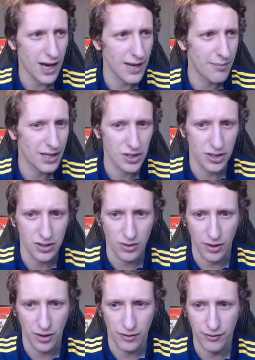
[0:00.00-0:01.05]
imagine he's going
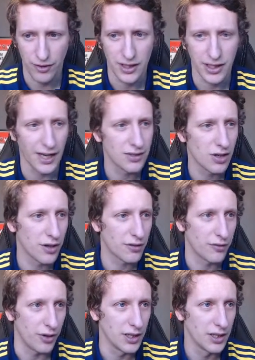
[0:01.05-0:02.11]
on a free. Yeah, he's going on a
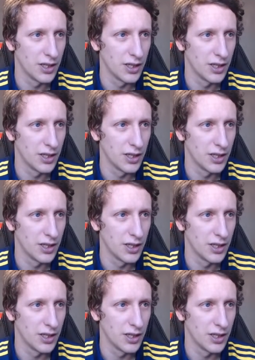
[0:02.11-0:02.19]
free.